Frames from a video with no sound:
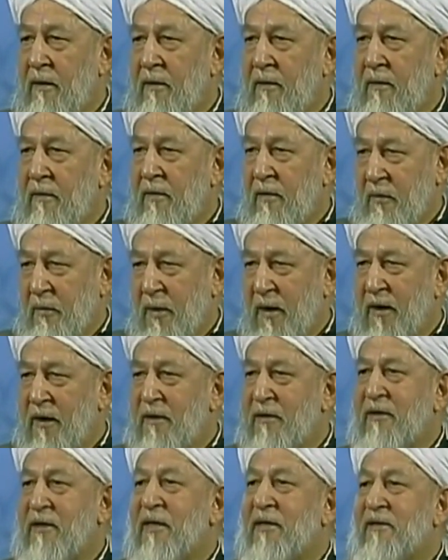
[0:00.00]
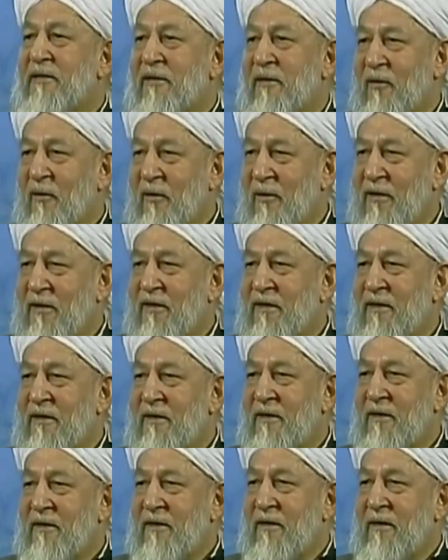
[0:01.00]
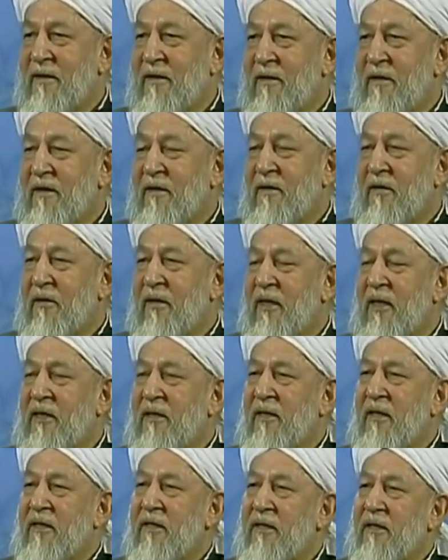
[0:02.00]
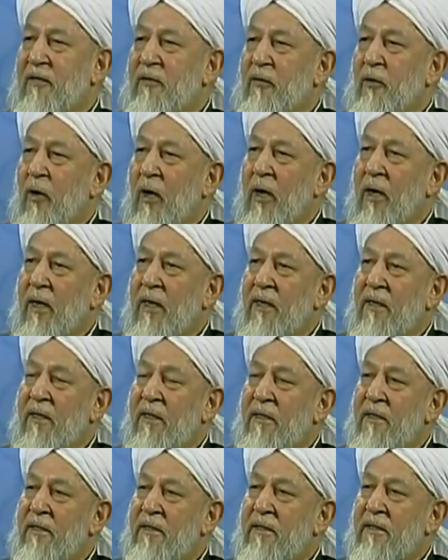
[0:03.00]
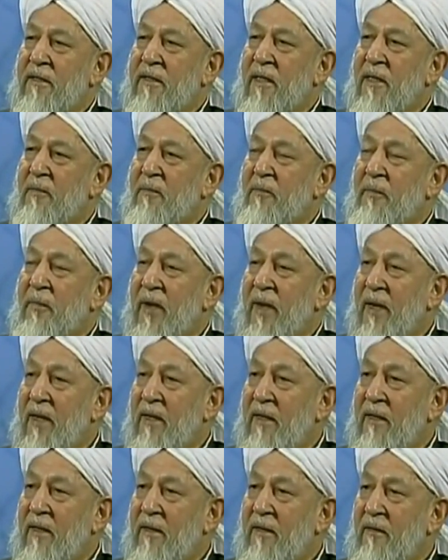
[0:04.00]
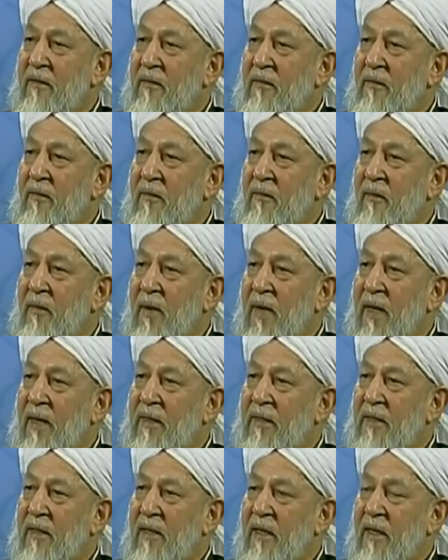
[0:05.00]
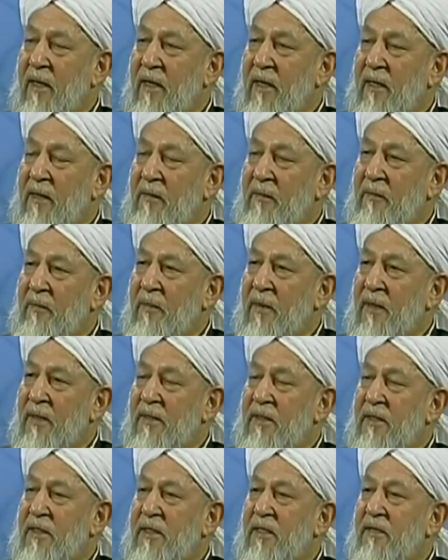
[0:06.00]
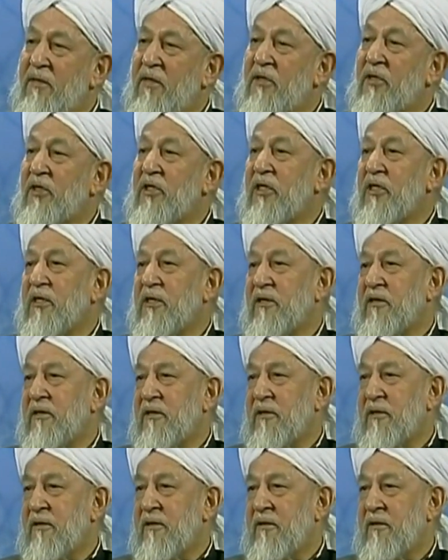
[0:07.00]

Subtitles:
the parents, let's call it, think that their child is compelled by the impulses of the genes